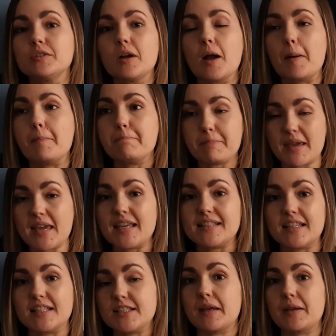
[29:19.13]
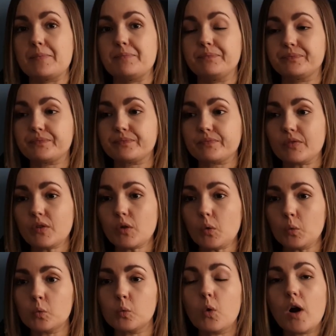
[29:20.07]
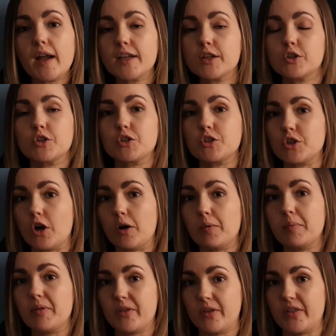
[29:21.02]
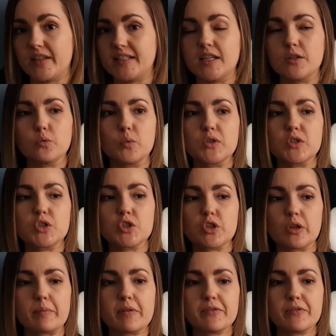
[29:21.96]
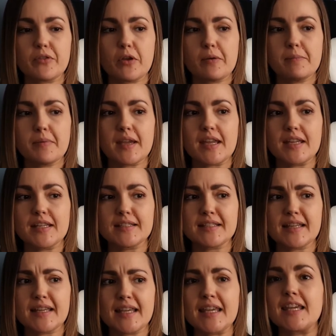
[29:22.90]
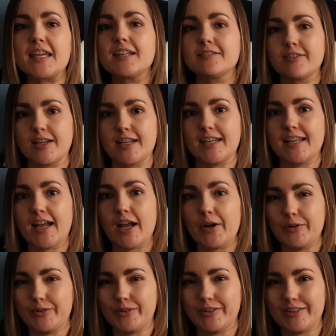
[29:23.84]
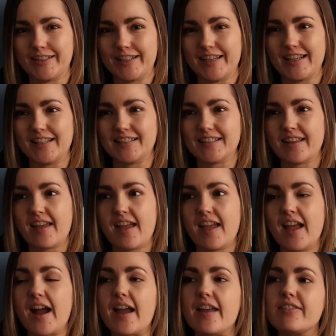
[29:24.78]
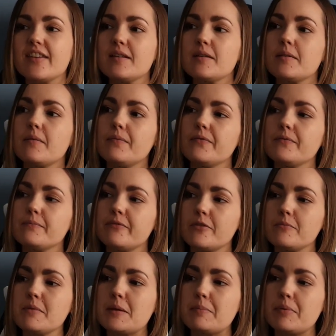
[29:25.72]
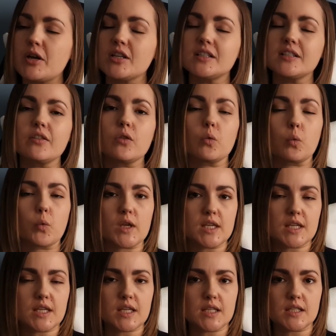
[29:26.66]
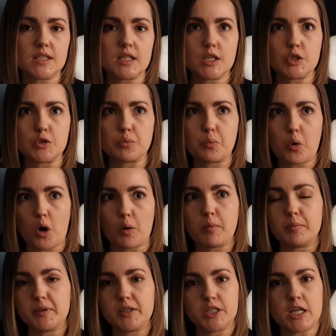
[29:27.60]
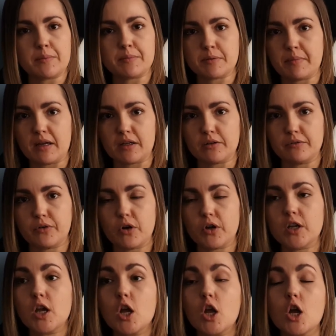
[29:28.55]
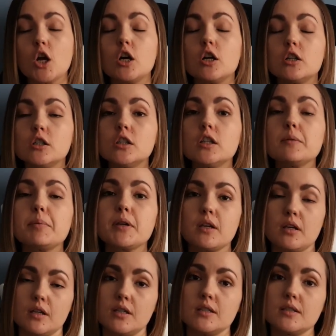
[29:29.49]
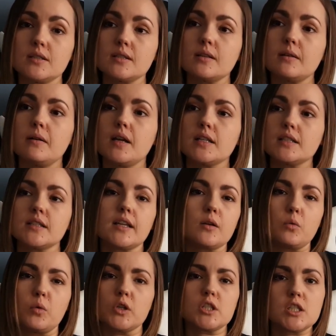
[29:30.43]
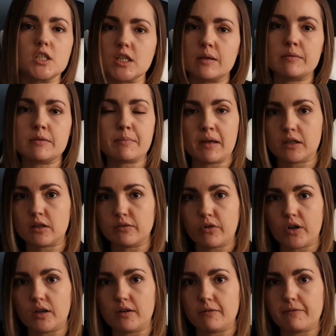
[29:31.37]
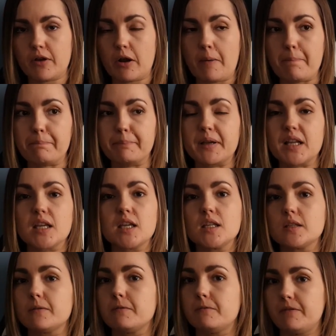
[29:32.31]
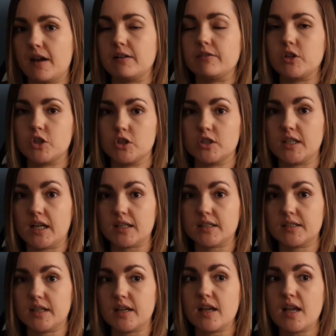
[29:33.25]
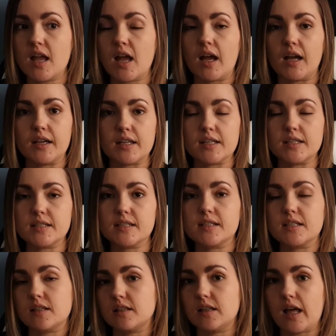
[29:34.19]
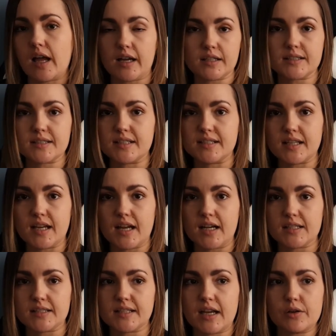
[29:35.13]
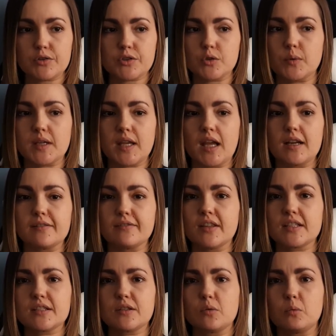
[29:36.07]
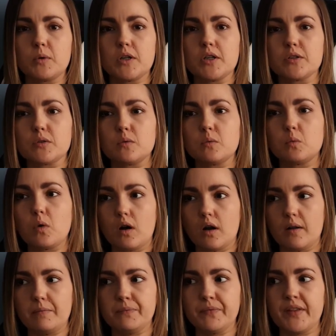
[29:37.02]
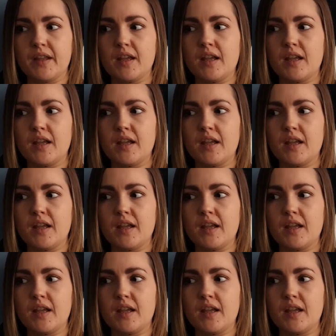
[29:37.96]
amazing me what a good job that they did with some of them. It's eerie how good it is. I think for me personally, the weakest is probably James McAvoy, only because it's like watching James McAvoy in a film, but he's a very good actor and he still acts his heart out. So again, if that's the worst one,